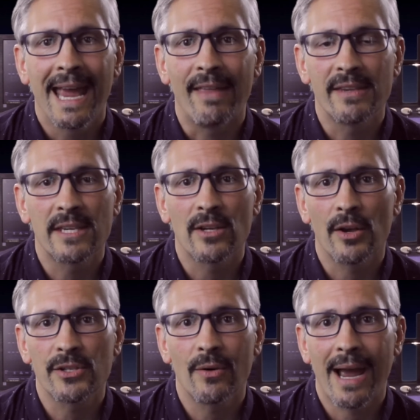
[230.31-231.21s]
and this is
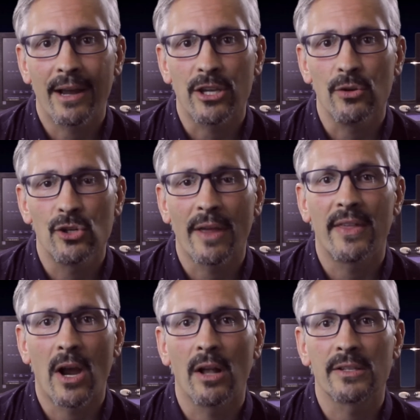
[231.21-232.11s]
also how you shut
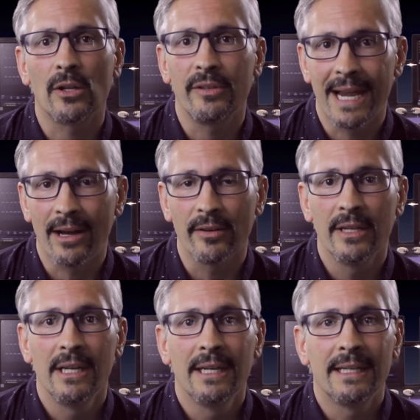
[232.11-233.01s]
the console down
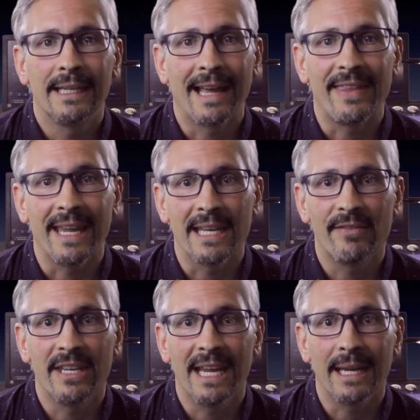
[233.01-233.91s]
at the end
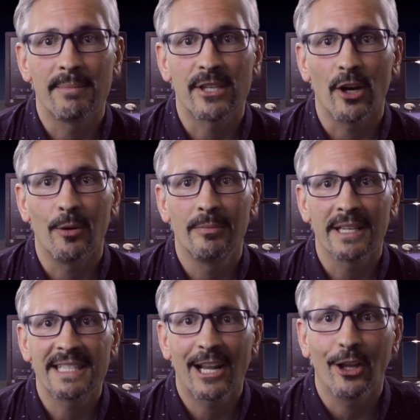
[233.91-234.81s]
of the day. So
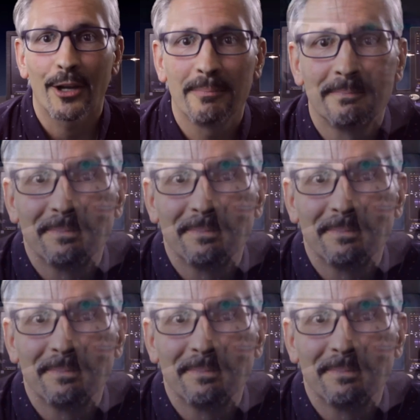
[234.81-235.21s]
let's take a look.